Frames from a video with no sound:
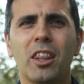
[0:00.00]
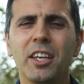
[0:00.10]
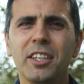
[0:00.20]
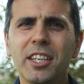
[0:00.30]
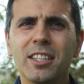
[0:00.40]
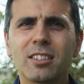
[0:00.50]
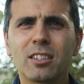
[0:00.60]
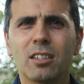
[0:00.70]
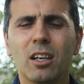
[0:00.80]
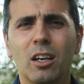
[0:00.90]
The
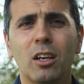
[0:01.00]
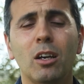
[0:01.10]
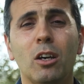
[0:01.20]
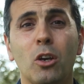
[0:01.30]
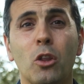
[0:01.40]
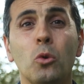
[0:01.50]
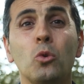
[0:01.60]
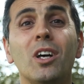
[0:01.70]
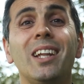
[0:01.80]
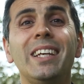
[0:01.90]
yeasts
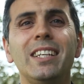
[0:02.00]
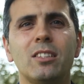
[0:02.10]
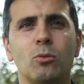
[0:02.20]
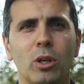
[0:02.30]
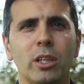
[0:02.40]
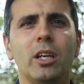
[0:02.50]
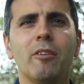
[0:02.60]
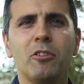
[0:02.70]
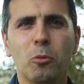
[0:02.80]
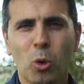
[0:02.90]
through the lees will
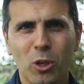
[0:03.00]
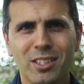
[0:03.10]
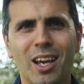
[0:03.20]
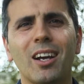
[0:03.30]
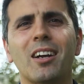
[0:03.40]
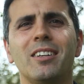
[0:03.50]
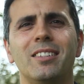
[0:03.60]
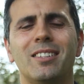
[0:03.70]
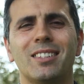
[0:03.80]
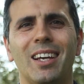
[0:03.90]
give you
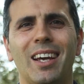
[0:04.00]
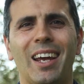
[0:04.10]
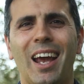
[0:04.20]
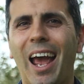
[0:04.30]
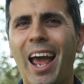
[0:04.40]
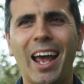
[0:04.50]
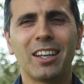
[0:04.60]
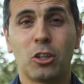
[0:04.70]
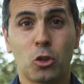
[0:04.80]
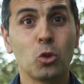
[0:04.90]
polysaccharides,
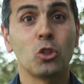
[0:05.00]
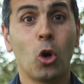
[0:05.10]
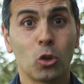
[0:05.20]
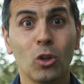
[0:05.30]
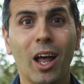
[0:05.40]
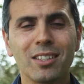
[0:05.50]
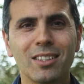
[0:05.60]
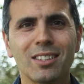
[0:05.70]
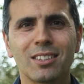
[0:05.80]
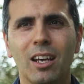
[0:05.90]
and through the
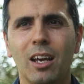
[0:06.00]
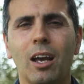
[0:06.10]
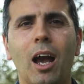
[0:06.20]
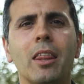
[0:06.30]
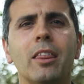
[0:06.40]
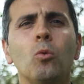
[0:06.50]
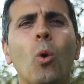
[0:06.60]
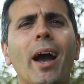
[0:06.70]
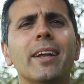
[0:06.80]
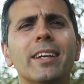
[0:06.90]
autolysis, and the
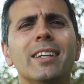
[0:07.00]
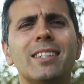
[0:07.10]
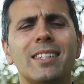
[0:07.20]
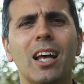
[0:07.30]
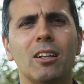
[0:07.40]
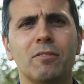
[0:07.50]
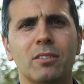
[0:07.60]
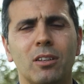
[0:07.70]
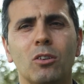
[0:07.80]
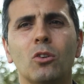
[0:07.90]
wine
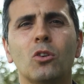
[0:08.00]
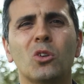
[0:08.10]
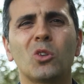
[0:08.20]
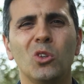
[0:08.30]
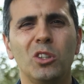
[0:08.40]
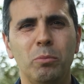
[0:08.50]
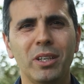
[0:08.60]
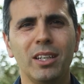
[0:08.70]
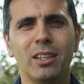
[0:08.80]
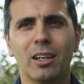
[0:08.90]
itself could
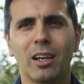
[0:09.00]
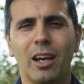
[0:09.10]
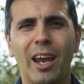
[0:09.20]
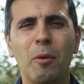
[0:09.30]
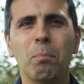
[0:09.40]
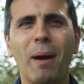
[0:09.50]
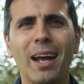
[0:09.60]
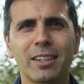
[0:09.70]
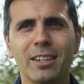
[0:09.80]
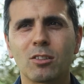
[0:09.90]
be a
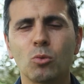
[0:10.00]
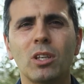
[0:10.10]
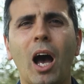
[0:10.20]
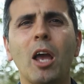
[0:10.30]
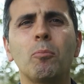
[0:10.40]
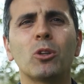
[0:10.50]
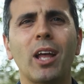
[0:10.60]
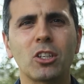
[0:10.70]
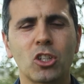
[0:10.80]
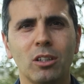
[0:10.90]
matrix with high
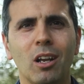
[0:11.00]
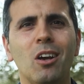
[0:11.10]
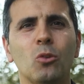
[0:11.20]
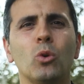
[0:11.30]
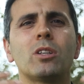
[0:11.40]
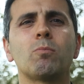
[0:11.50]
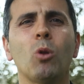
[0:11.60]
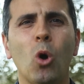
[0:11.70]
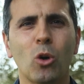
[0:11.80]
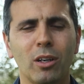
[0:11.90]
potential to
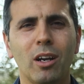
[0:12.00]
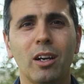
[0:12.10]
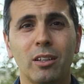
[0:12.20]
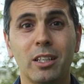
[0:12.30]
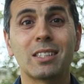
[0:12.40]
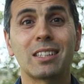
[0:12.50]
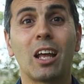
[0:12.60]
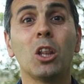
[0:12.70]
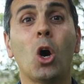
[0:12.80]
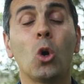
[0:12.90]
explore this
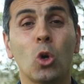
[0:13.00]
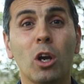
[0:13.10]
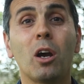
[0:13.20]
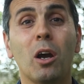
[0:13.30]
long